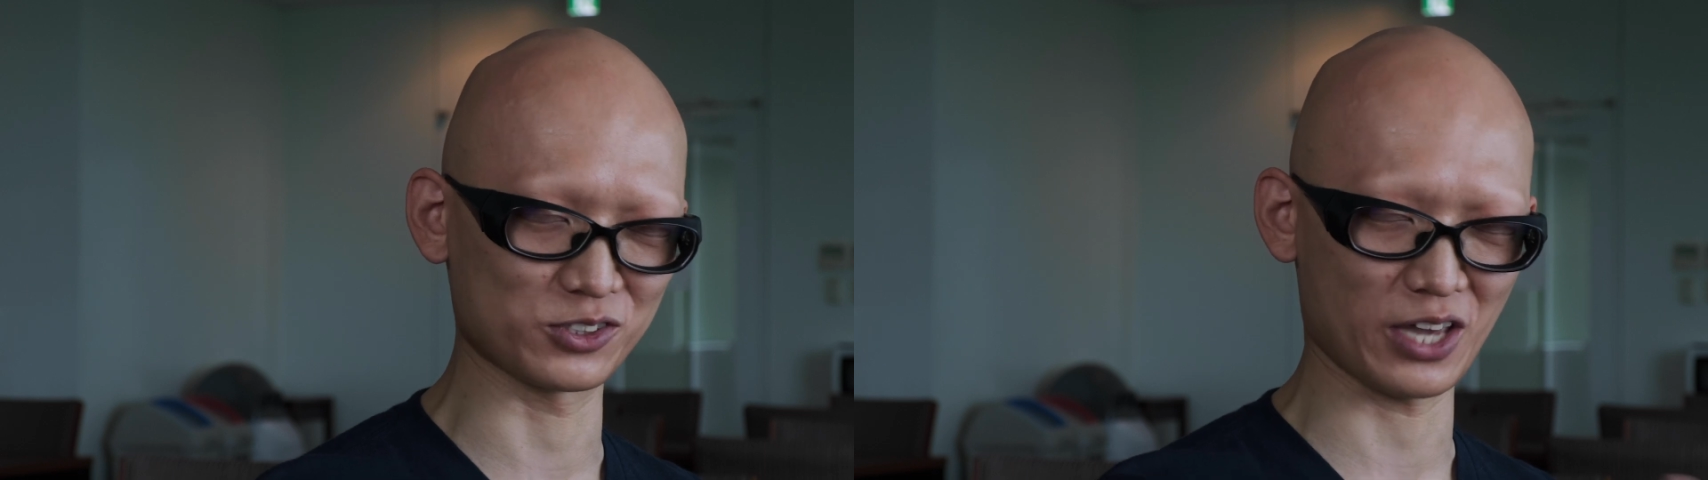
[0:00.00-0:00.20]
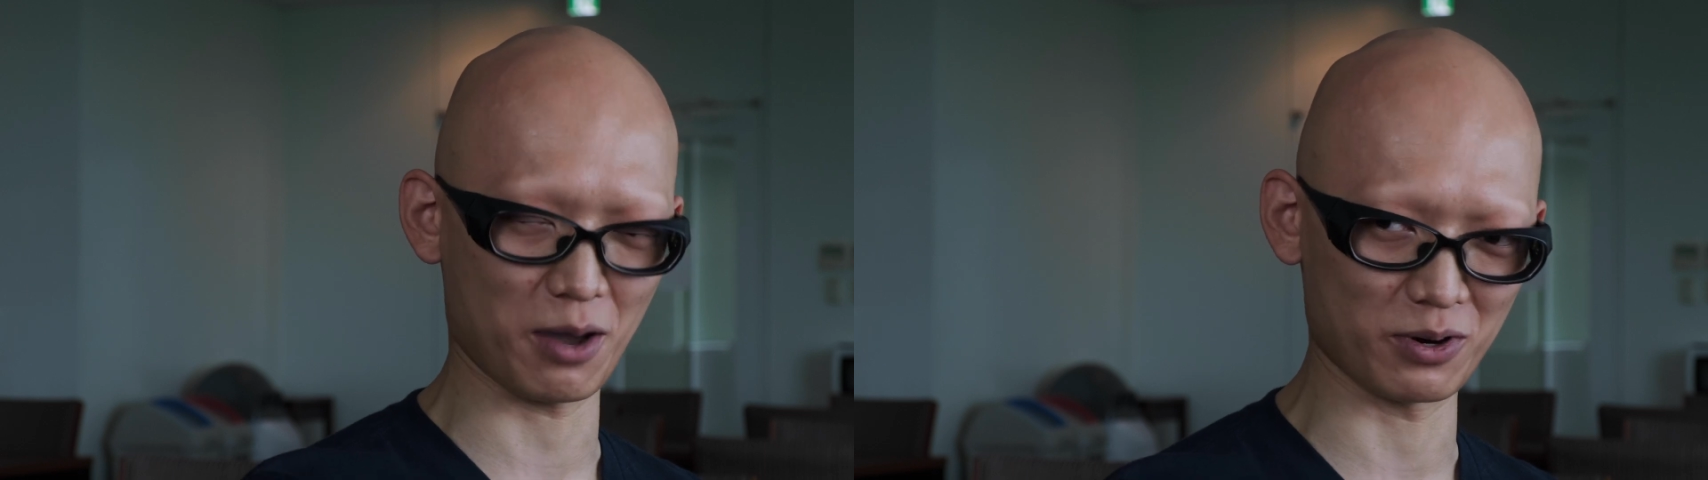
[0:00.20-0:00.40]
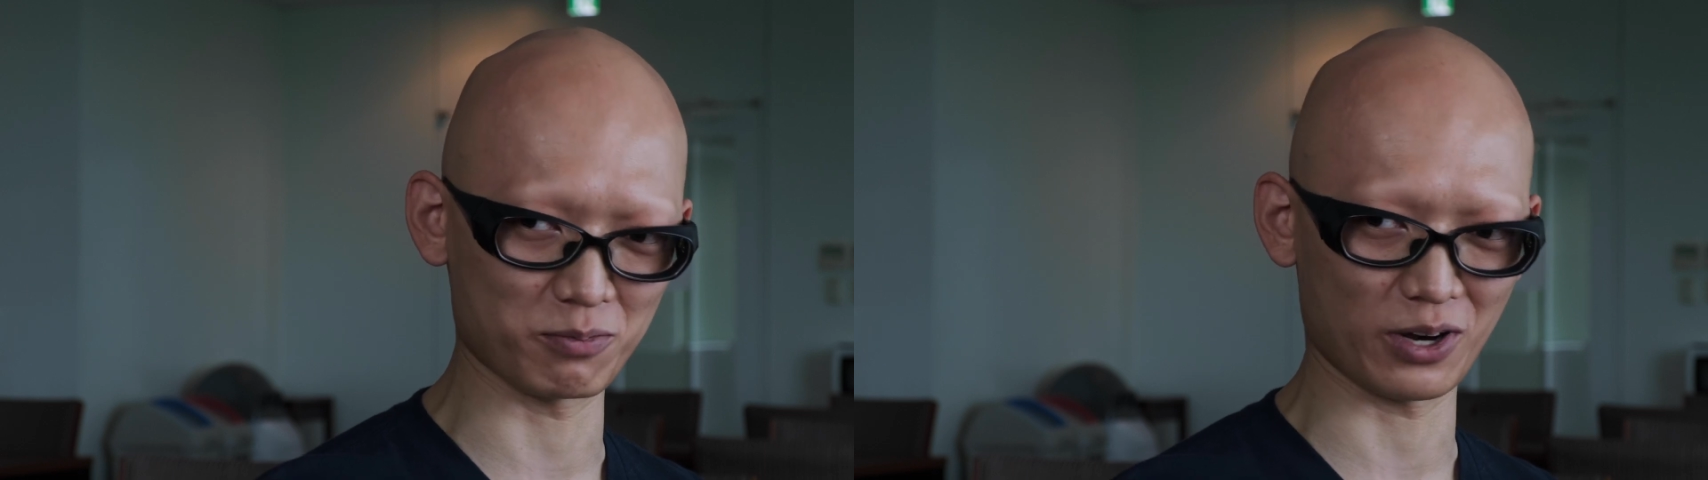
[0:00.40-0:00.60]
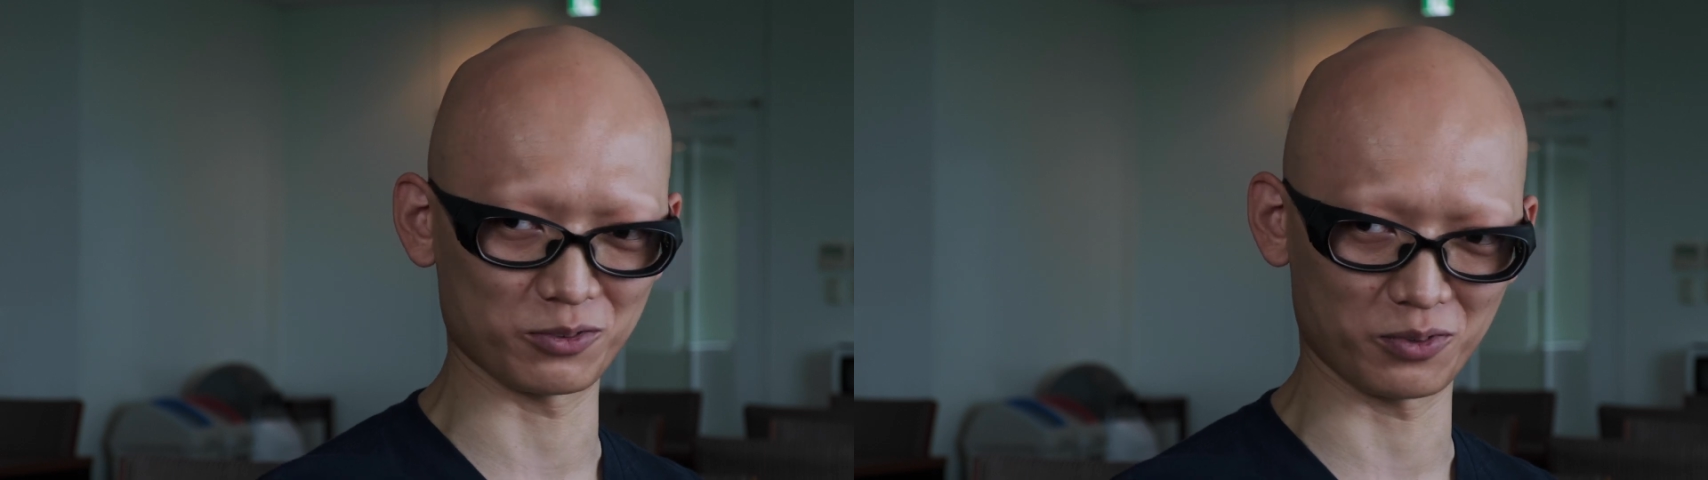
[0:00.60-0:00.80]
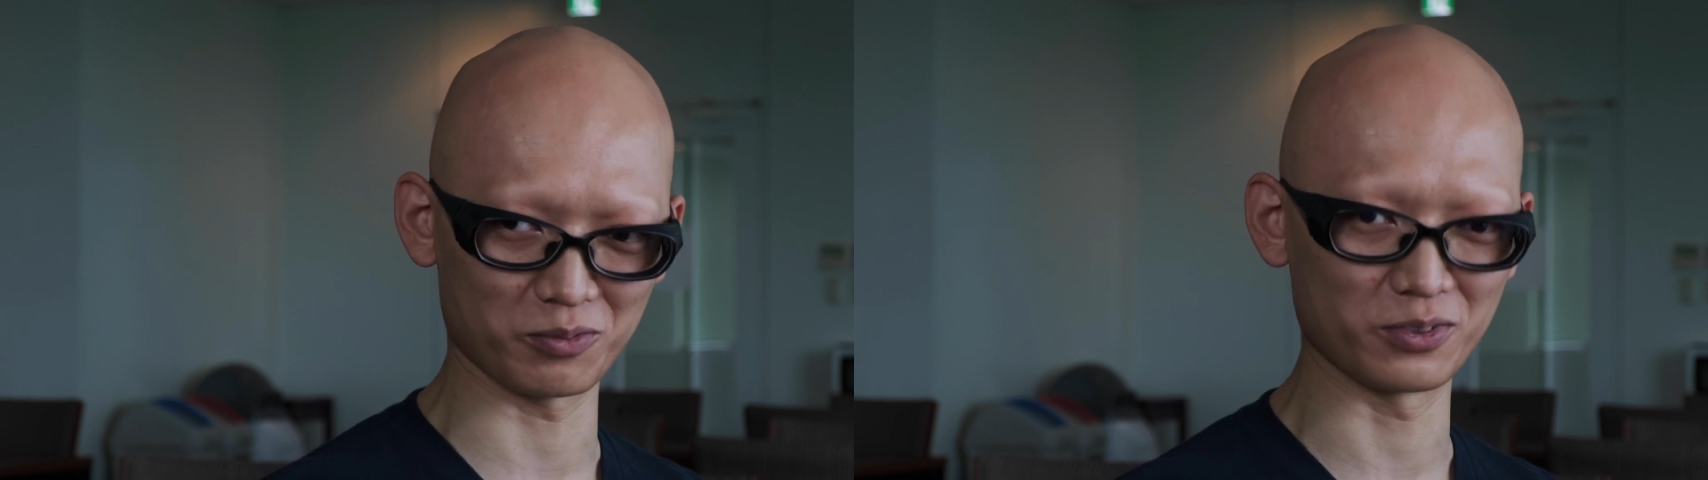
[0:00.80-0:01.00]
the next camera
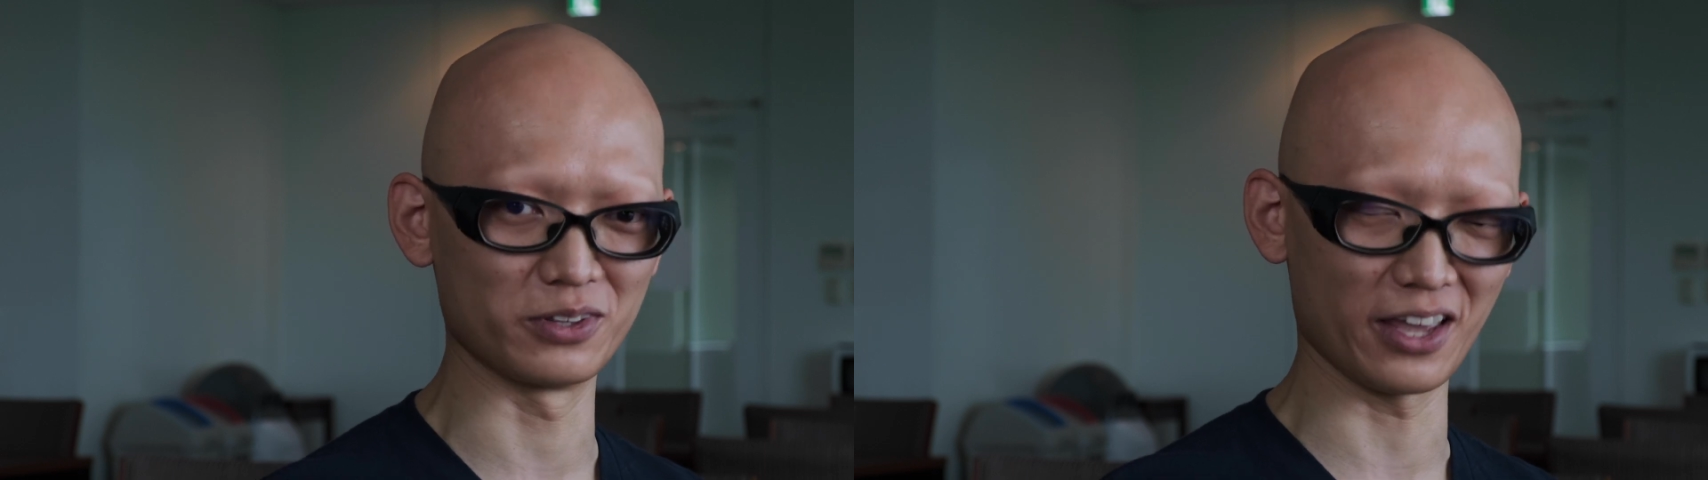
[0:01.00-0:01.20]
platform, of course, of